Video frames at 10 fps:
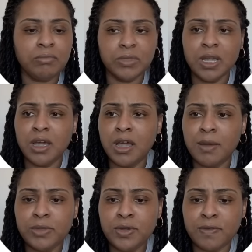
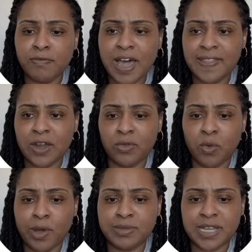You can find that on
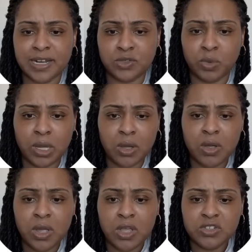the website as
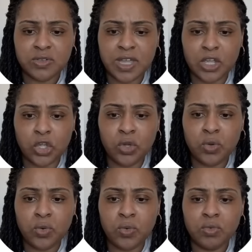well, so that
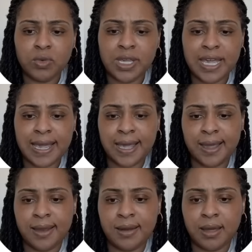you
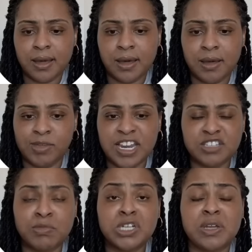can get
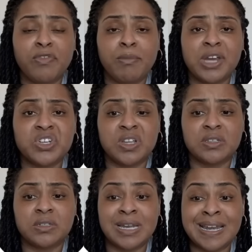as much information
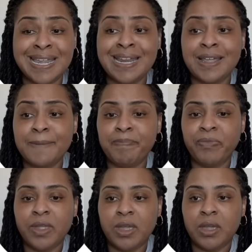as needed
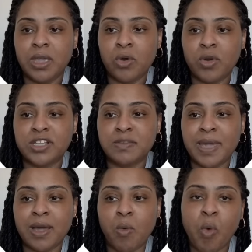in order to
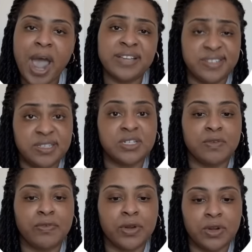make a wise decision
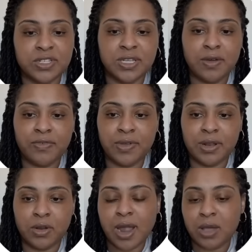for yourself
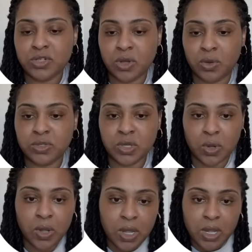and your household.
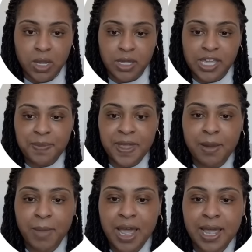So keep that
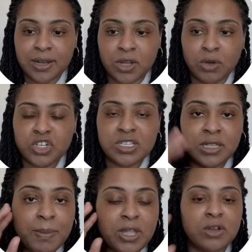in mind. Don't just
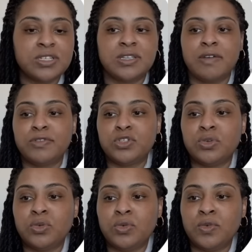limit yourself
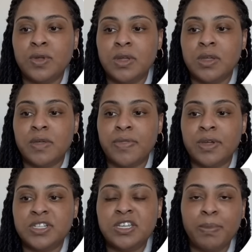to
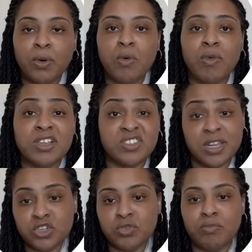the typical
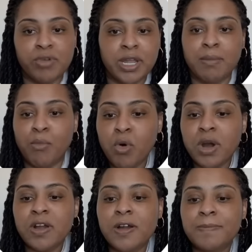residential brick and
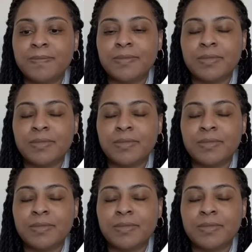mortar.